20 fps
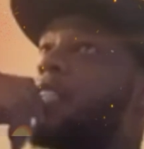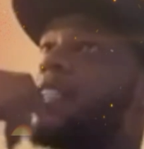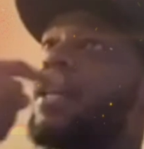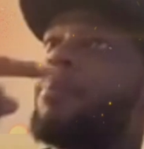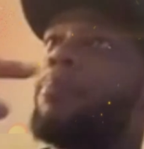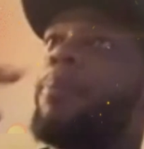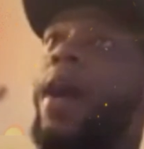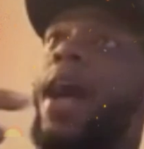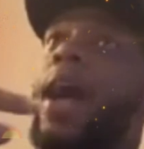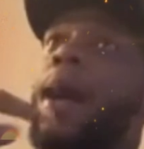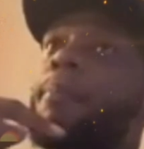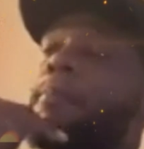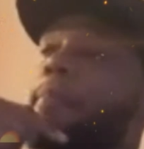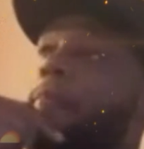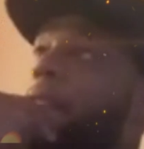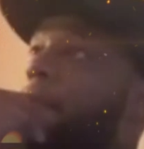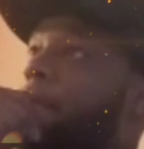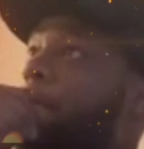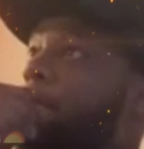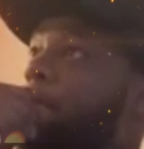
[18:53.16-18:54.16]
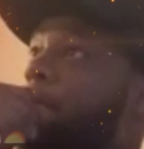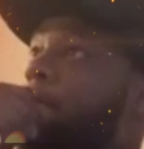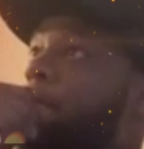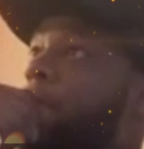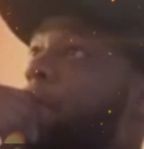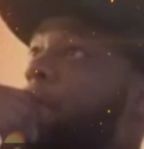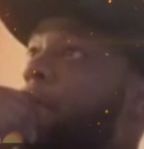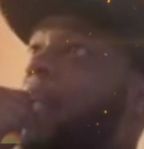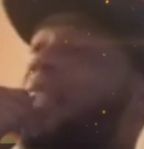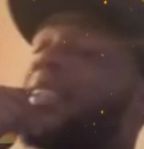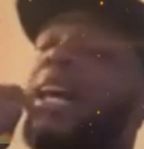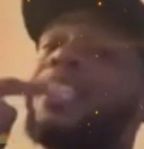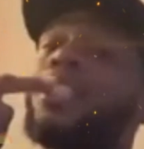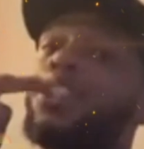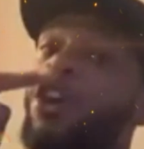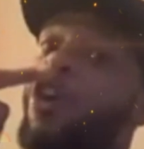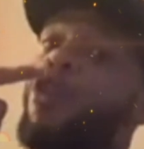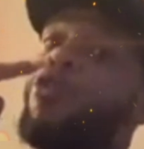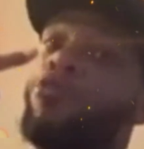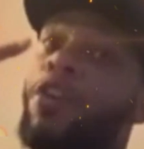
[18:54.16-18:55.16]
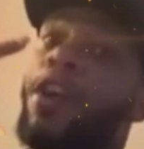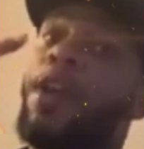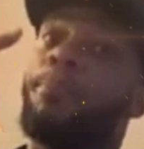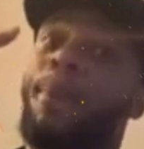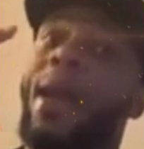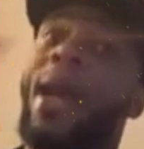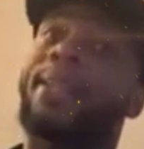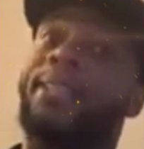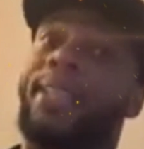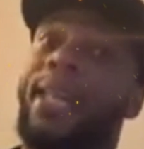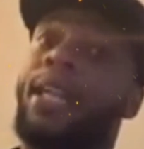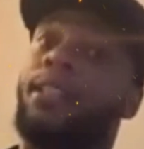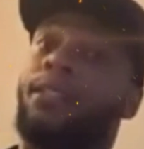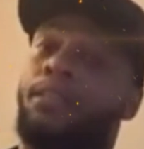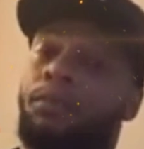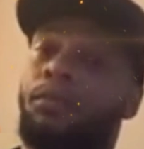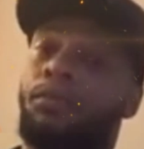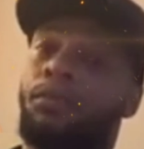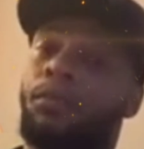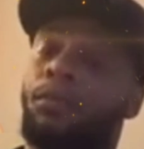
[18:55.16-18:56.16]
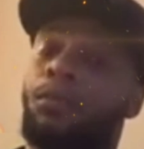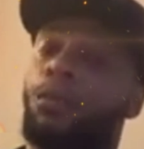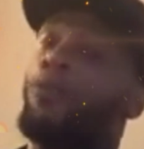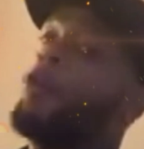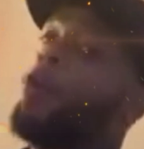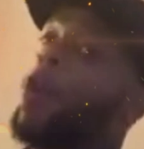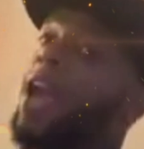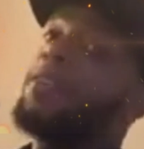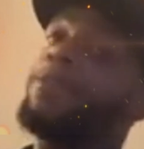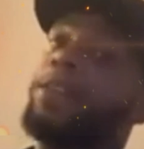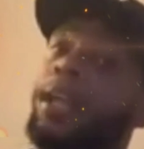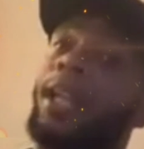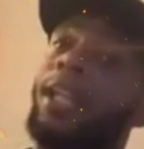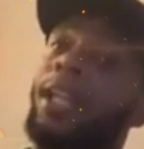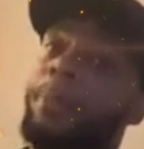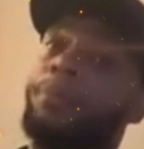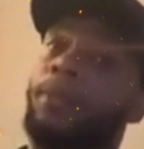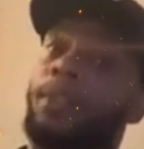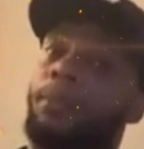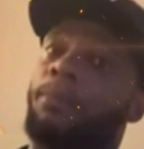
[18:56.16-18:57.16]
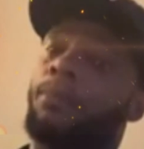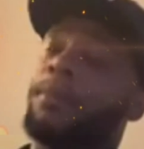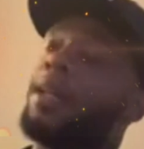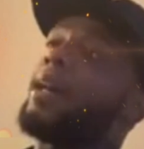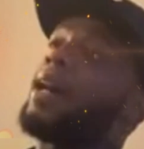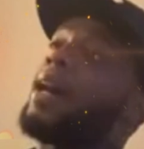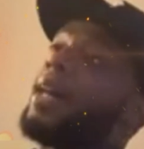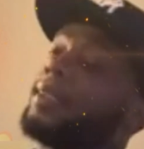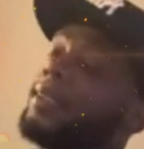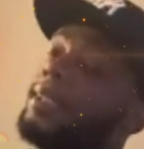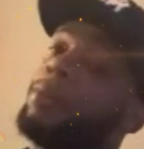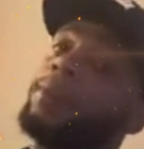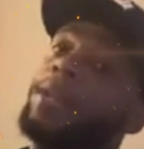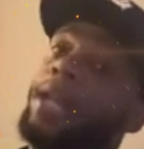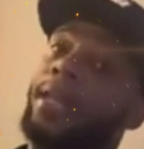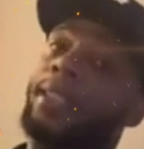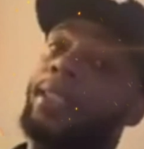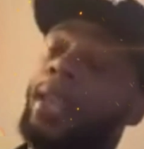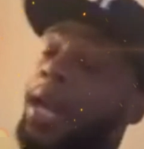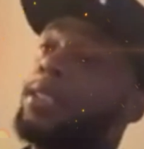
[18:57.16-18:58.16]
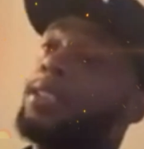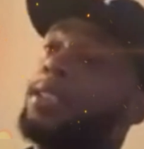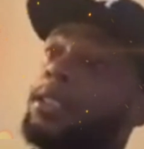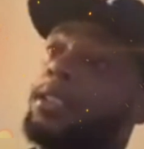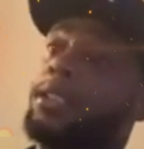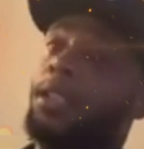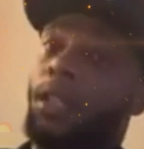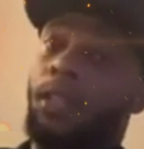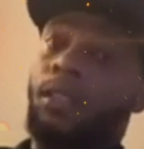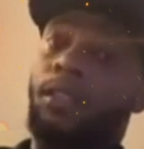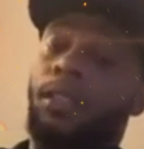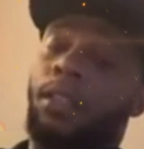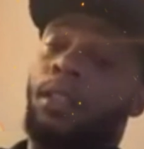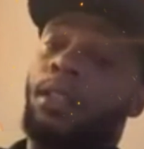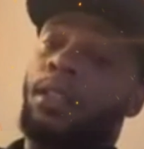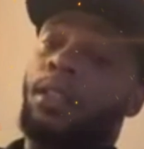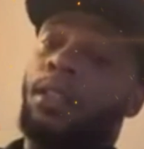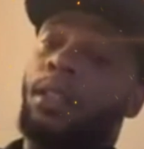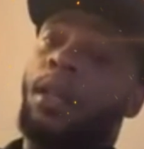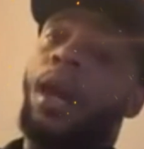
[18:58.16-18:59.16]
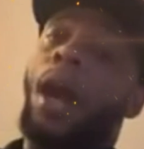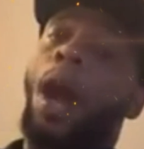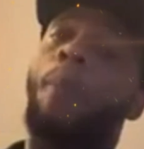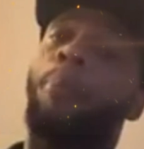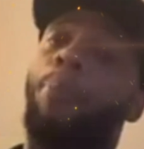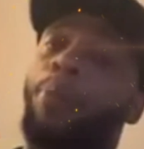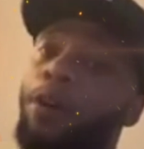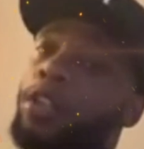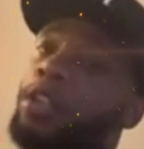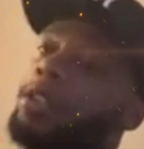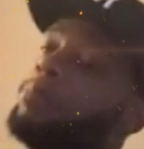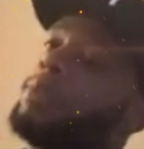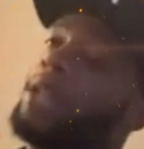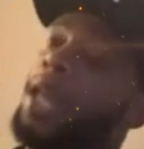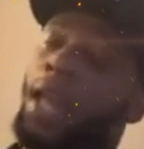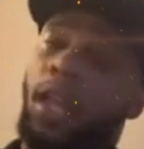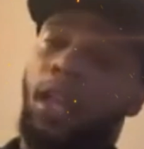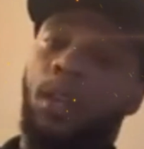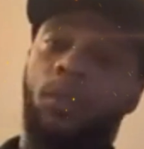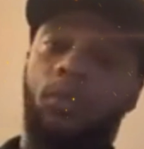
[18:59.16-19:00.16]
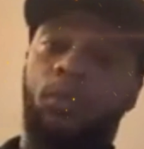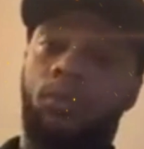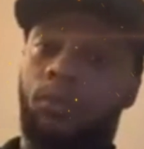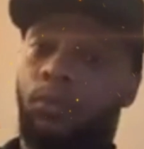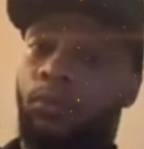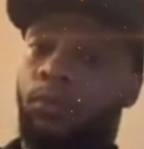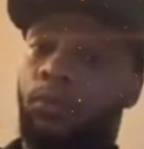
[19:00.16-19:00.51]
She said, Pap, because I told Rem back then, before I even clipped him, I said, when I catch son, I'm putting him down.